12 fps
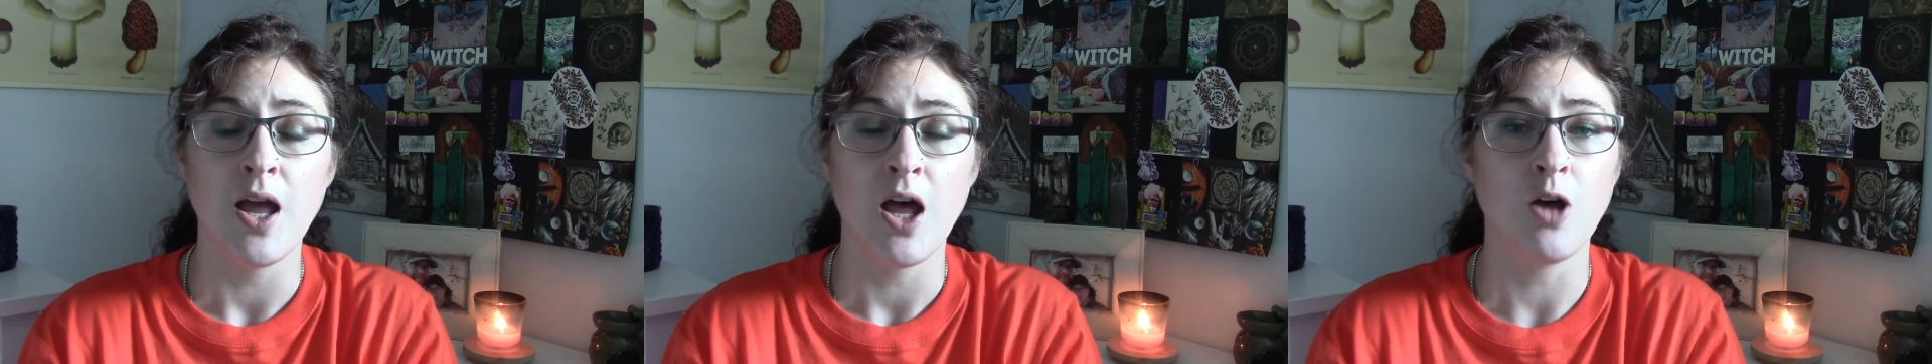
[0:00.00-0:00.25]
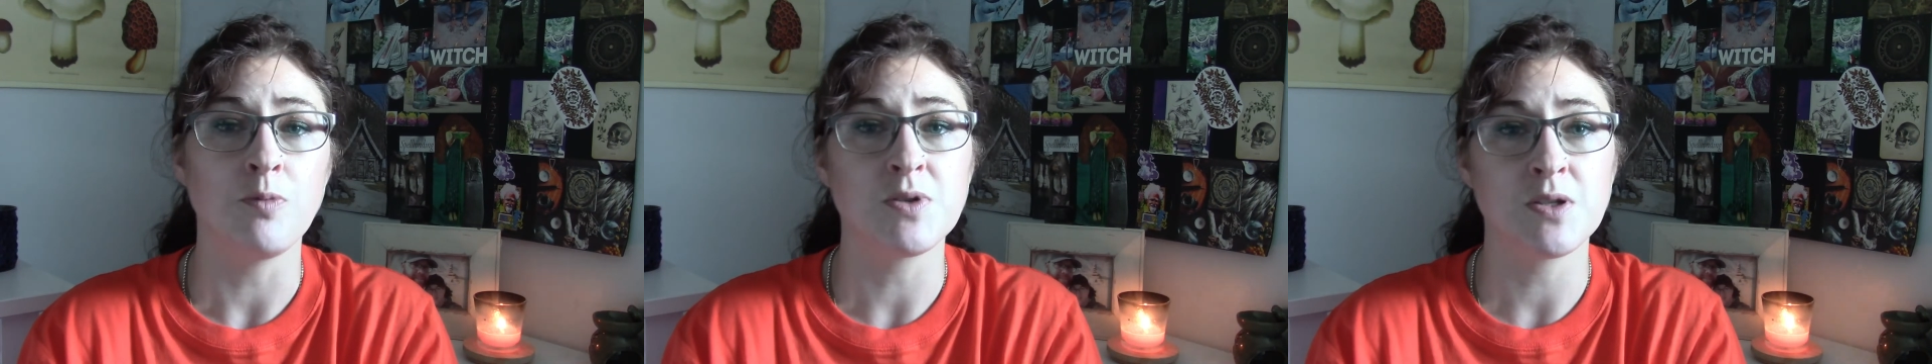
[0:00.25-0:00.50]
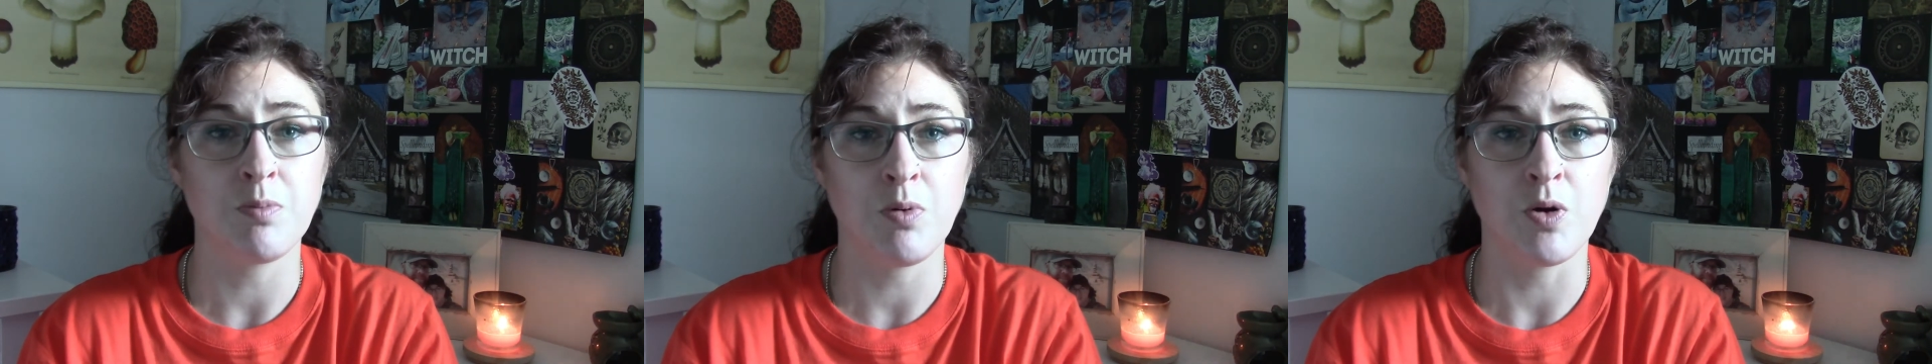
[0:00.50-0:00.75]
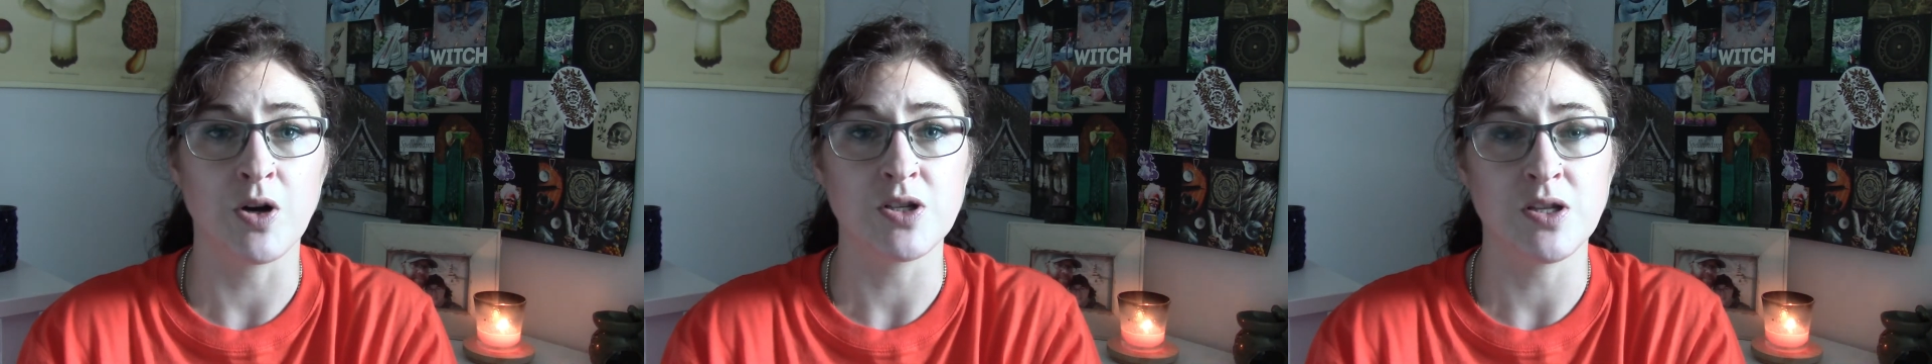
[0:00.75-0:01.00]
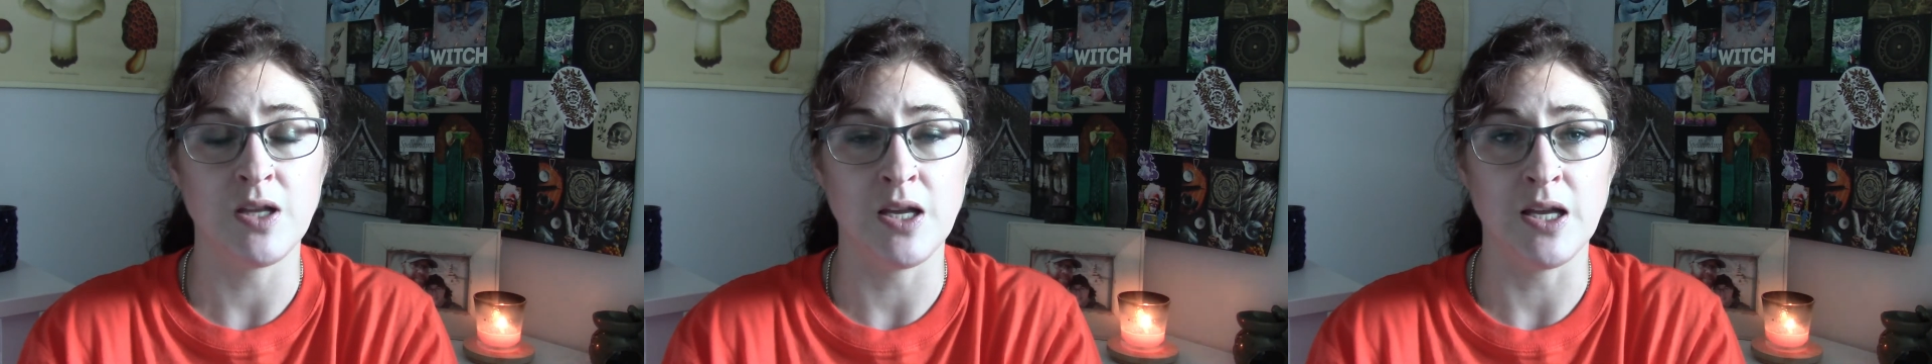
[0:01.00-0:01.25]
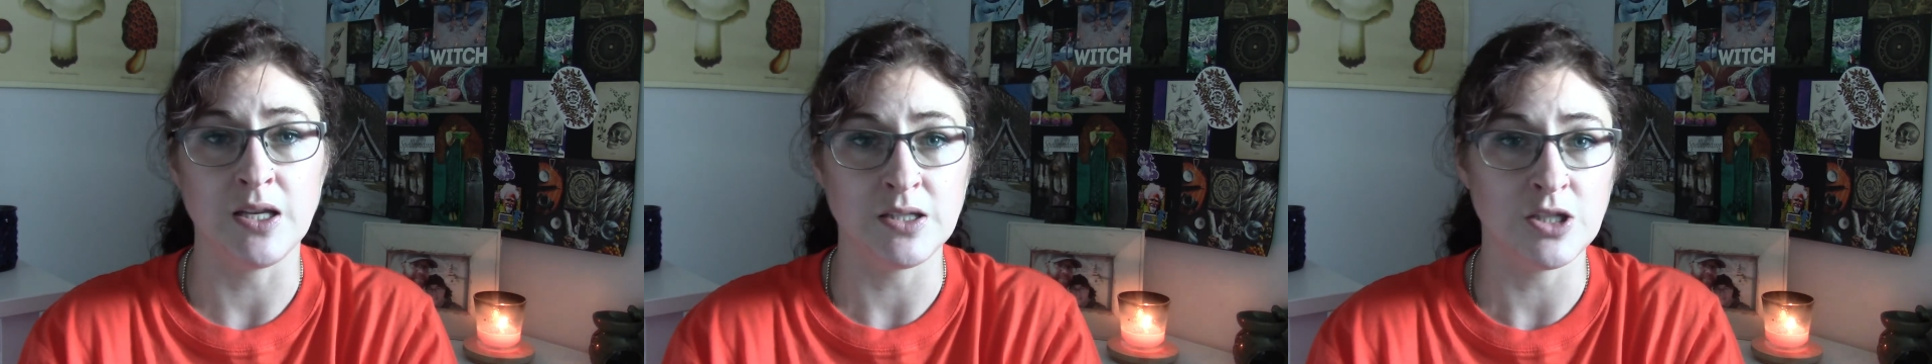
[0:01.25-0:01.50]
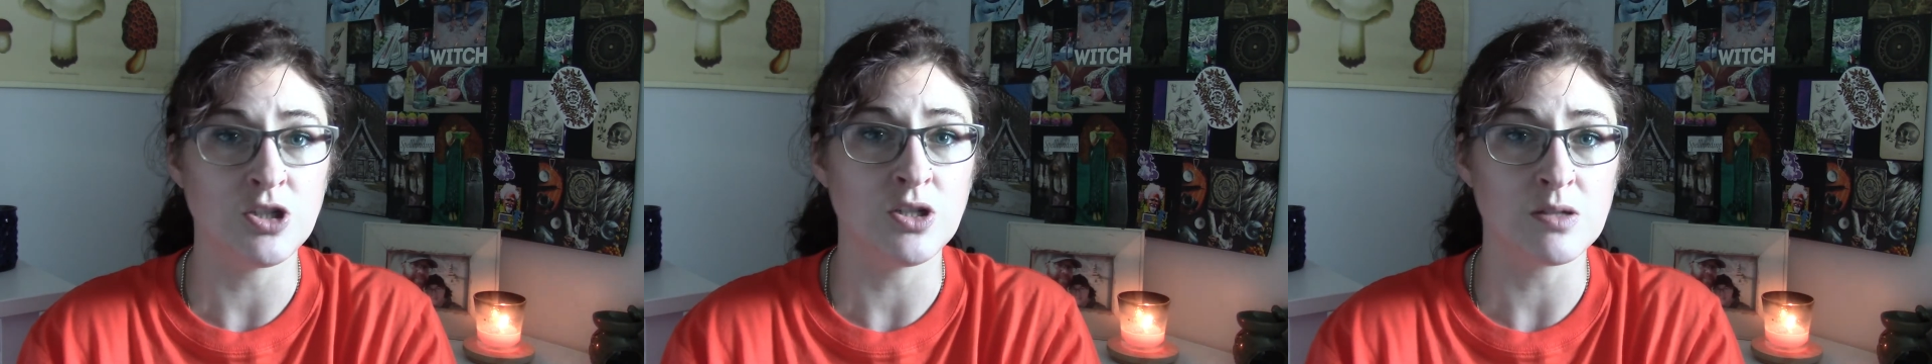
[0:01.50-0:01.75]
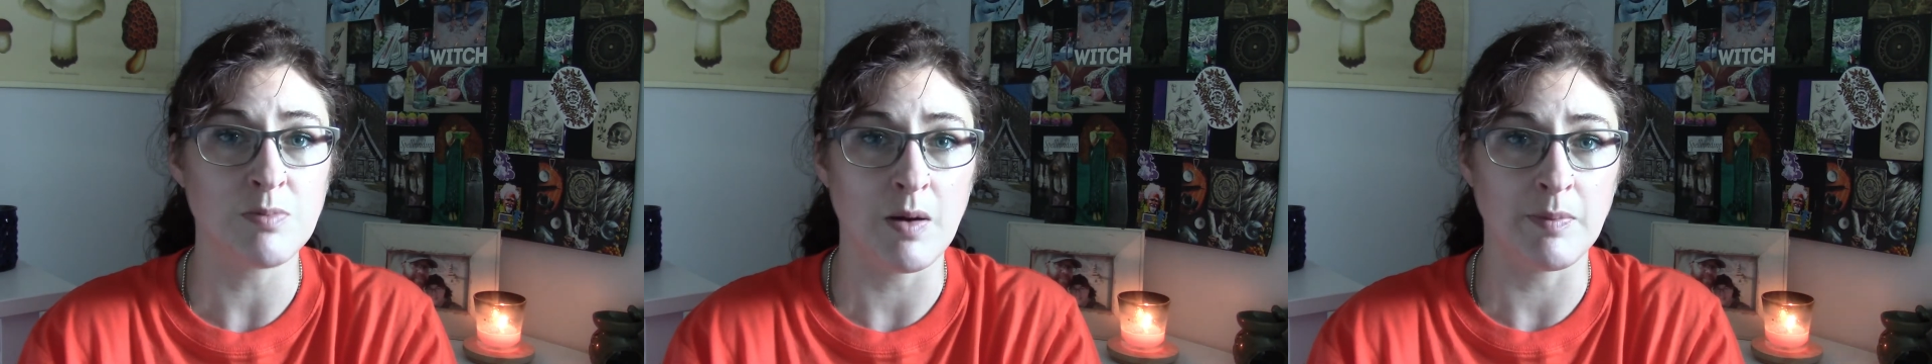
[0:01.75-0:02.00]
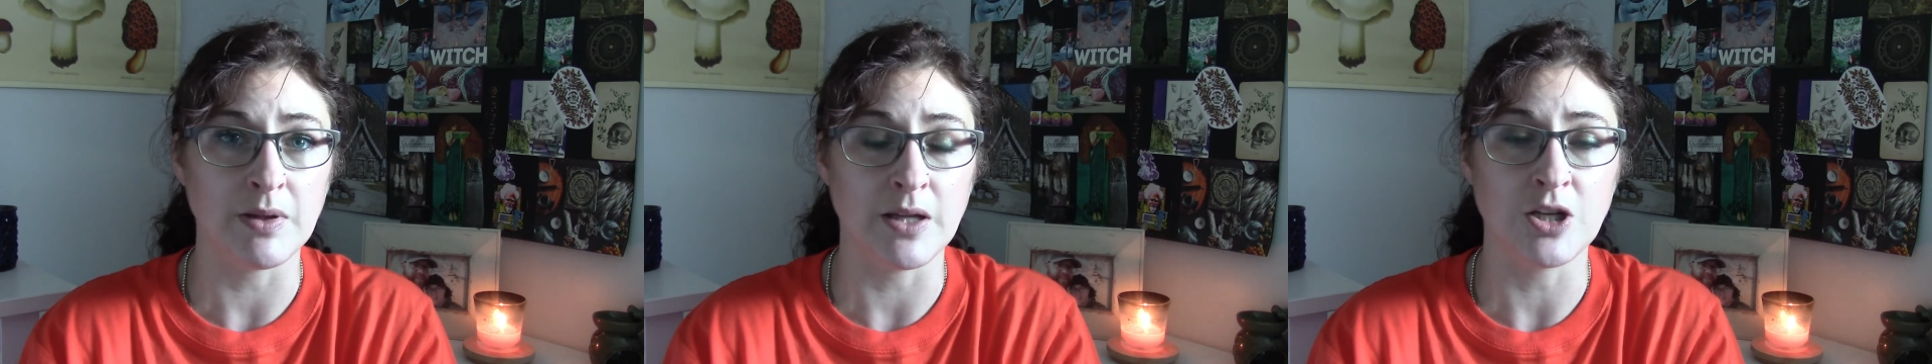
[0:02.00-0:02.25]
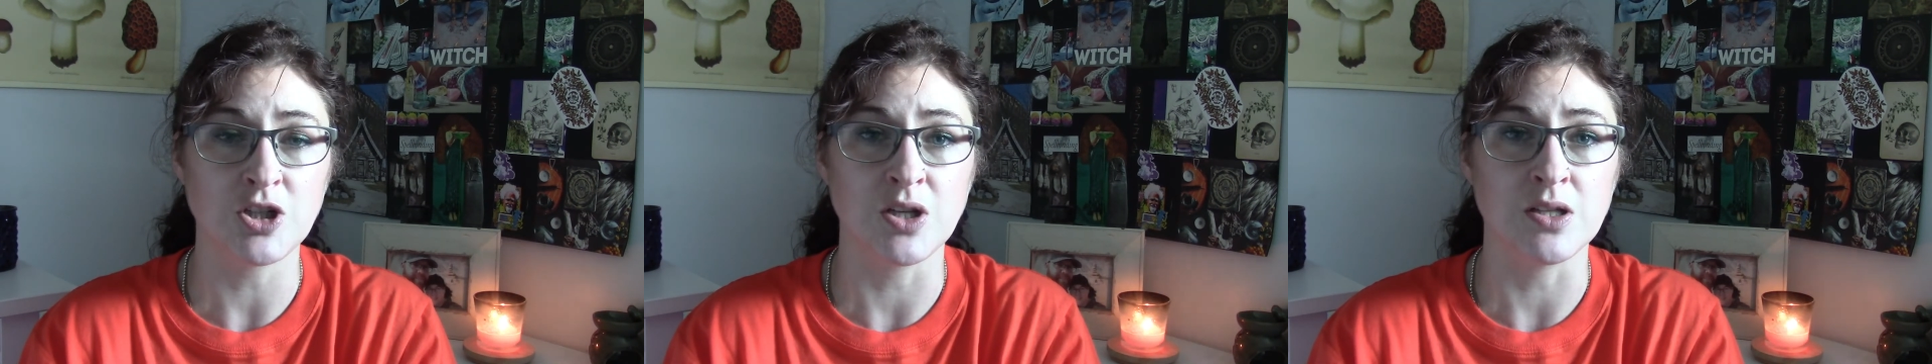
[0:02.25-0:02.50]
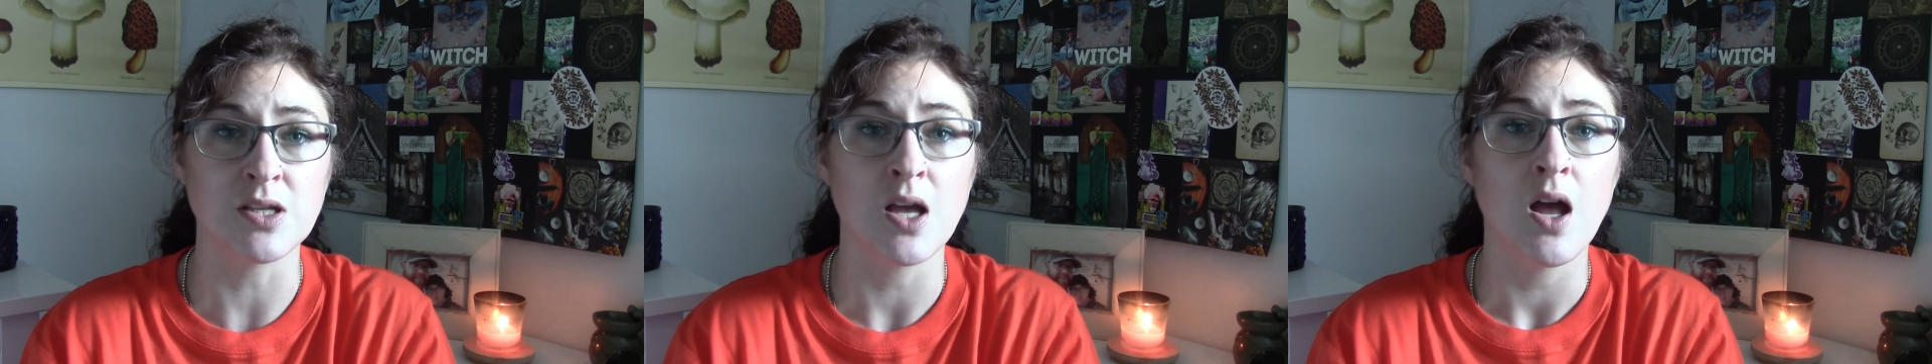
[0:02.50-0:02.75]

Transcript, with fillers: help support the indigenous populations